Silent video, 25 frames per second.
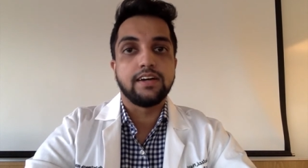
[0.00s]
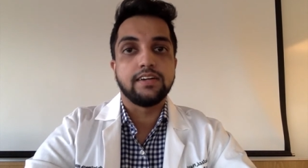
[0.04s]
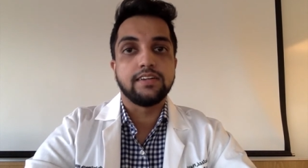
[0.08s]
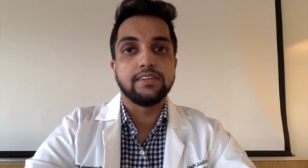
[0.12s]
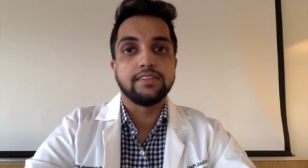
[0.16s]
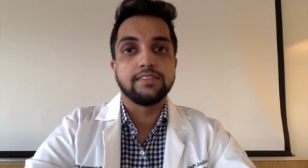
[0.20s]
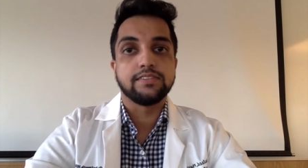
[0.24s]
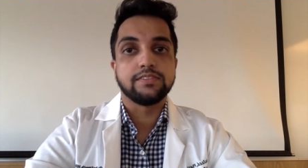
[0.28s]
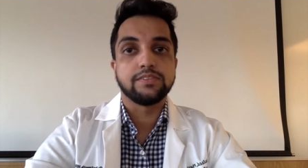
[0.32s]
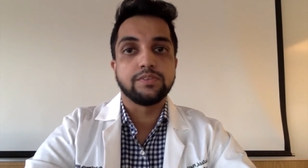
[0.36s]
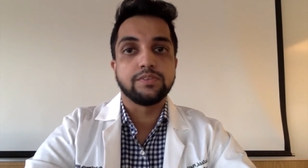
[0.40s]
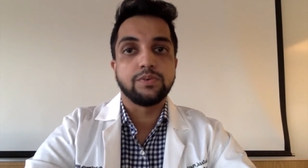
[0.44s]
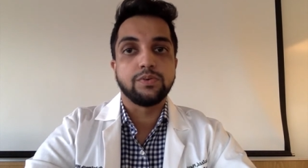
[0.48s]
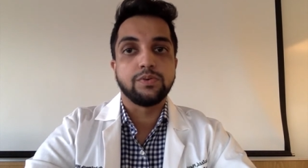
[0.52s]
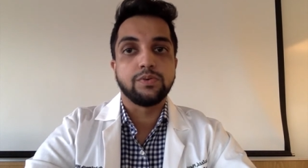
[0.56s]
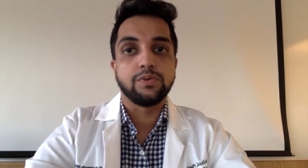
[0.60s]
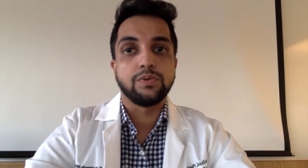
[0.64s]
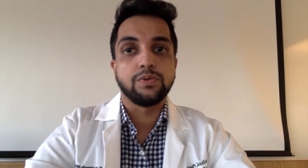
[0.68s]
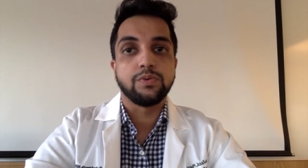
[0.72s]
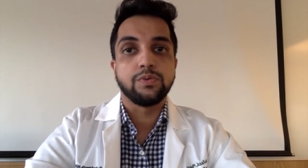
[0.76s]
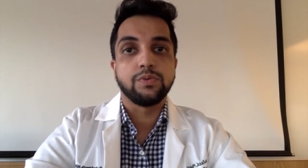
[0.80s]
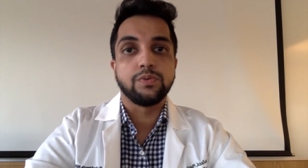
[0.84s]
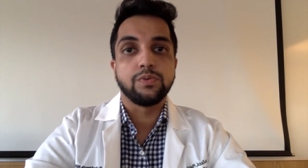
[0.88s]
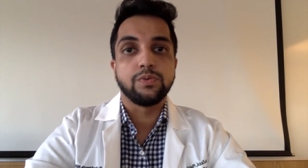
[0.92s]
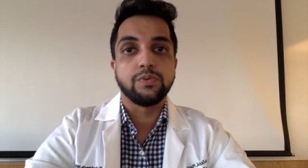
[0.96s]

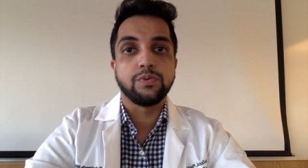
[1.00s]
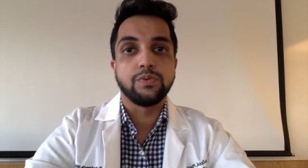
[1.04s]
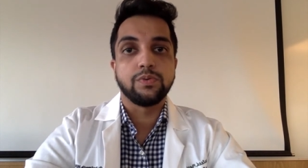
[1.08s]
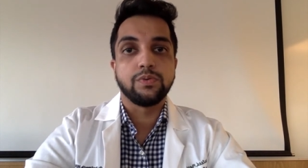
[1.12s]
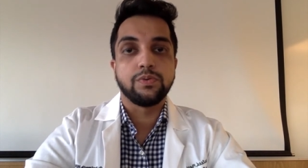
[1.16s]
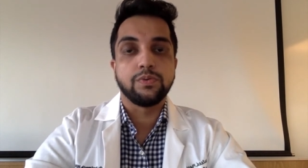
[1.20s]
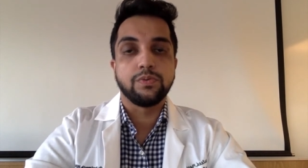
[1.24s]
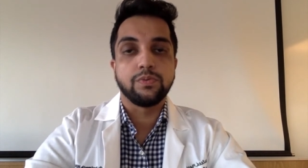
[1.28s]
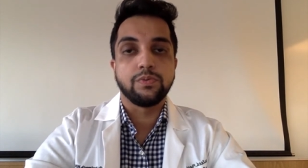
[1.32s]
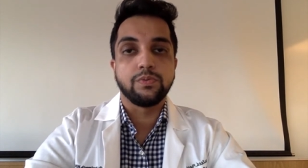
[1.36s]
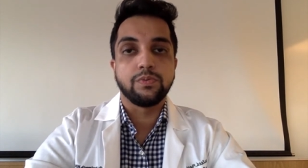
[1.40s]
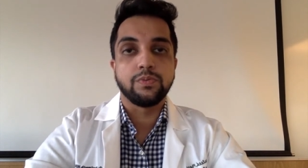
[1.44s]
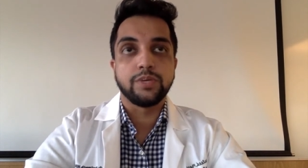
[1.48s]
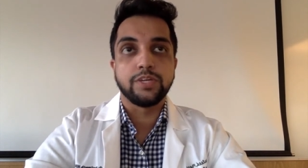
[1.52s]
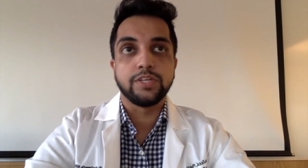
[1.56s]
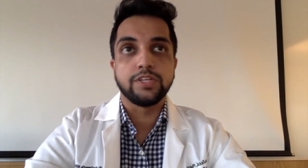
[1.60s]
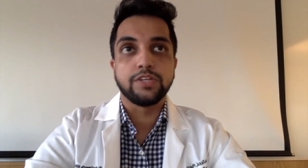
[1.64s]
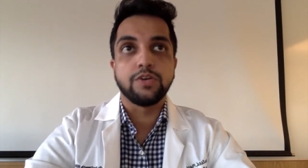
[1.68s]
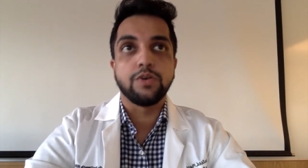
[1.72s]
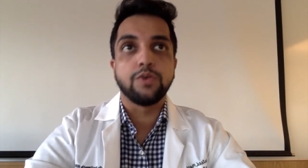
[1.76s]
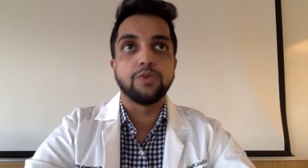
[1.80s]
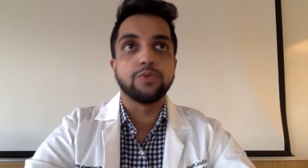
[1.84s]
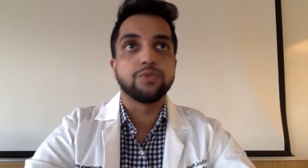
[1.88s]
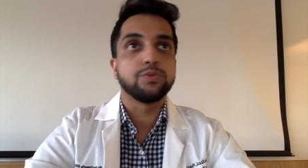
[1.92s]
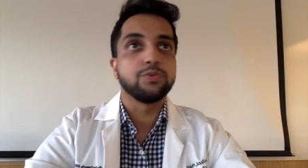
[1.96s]
So we
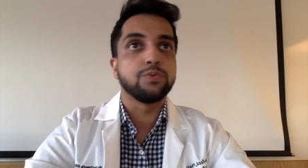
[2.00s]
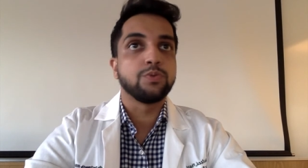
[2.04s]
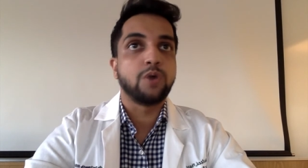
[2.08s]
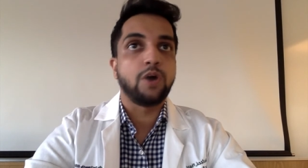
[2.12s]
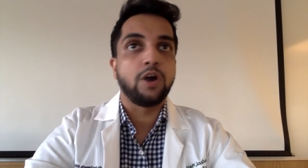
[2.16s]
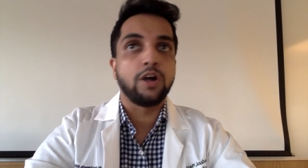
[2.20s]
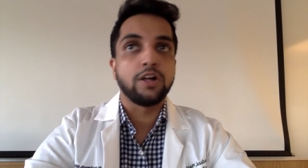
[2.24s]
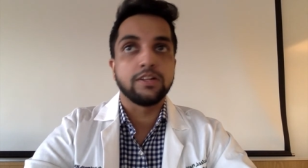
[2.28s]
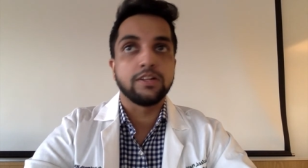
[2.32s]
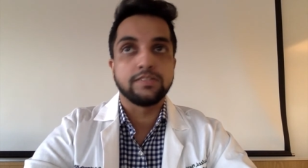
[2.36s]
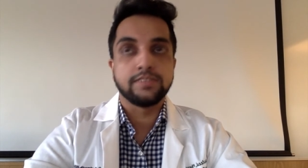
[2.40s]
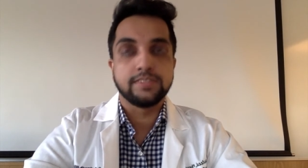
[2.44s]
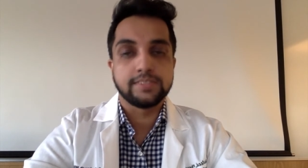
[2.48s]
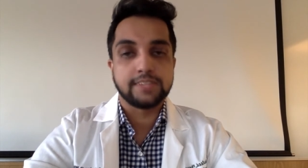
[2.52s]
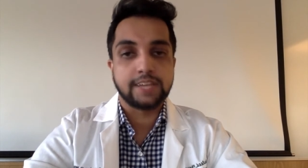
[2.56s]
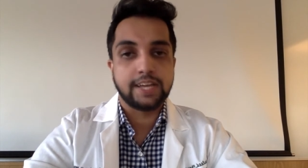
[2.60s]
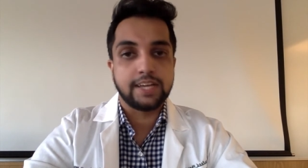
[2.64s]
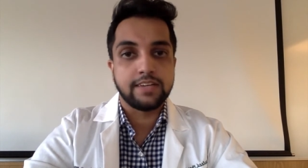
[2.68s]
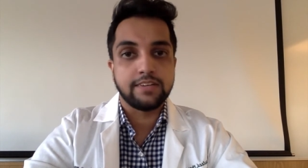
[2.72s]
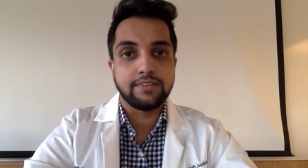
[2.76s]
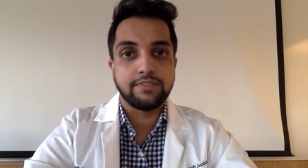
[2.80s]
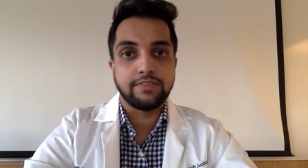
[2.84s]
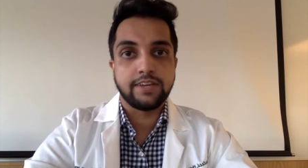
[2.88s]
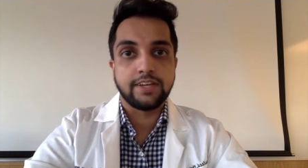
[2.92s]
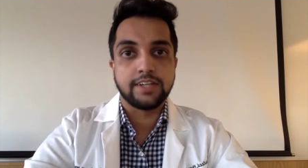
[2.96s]
go through all of the side
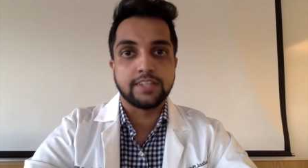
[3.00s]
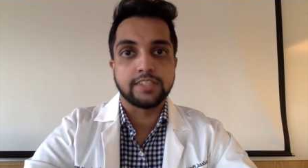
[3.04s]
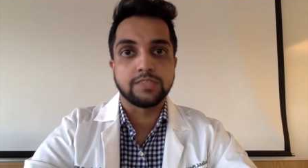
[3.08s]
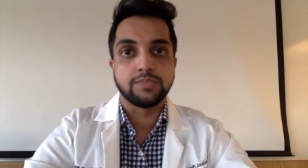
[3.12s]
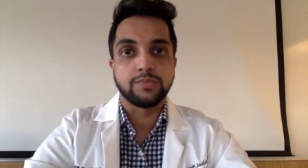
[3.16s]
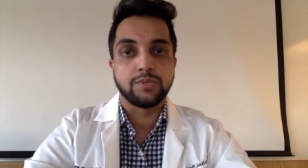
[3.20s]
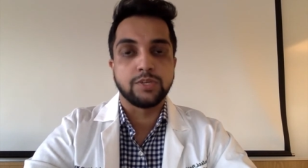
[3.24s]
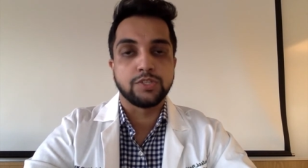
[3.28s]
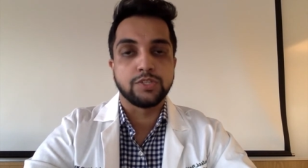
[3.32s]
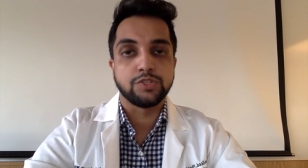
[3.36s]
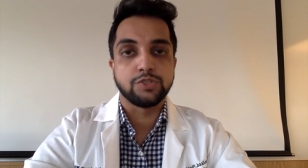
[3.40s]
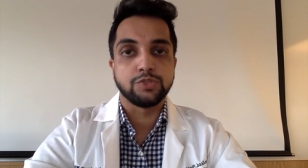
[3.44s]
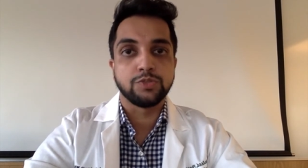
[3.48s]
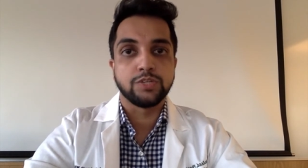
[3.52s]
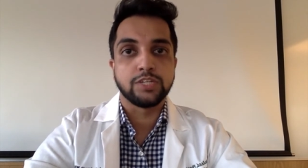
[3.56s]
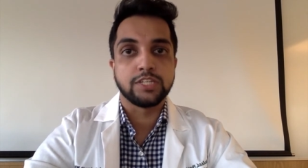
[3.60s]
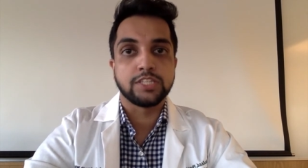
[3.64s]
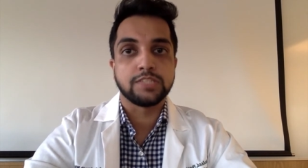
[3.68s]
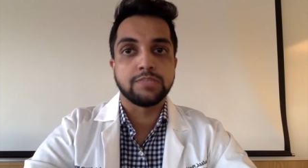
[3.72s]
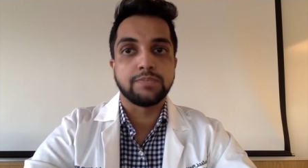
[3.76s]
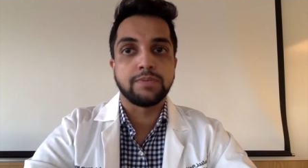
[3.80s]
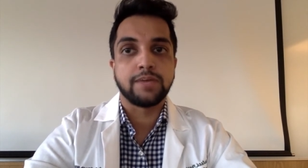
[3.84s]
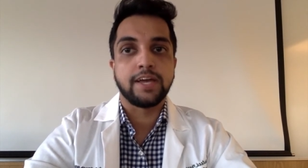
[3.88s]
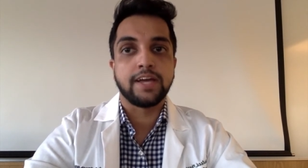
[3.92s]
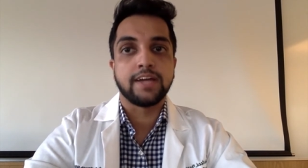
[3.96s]
effects, what to
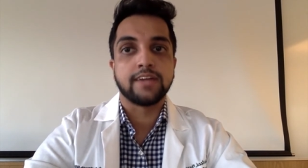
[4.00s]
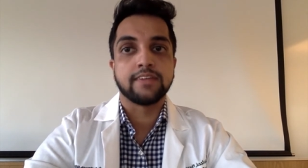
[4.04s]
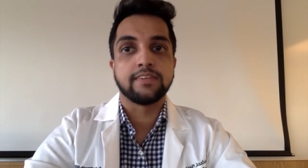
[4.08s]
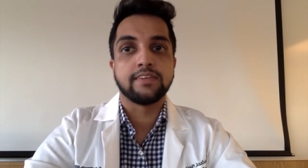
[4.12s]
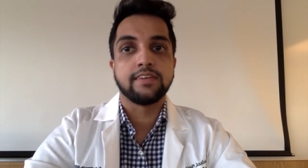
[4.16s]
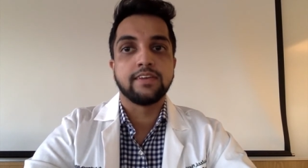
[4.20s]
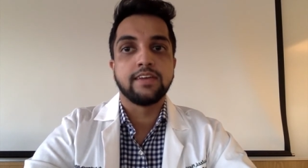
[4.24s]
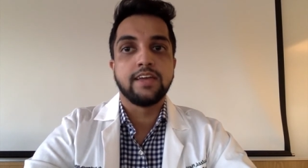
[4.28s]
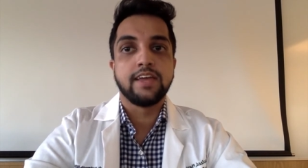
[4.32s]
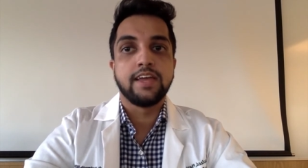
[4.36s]
expect,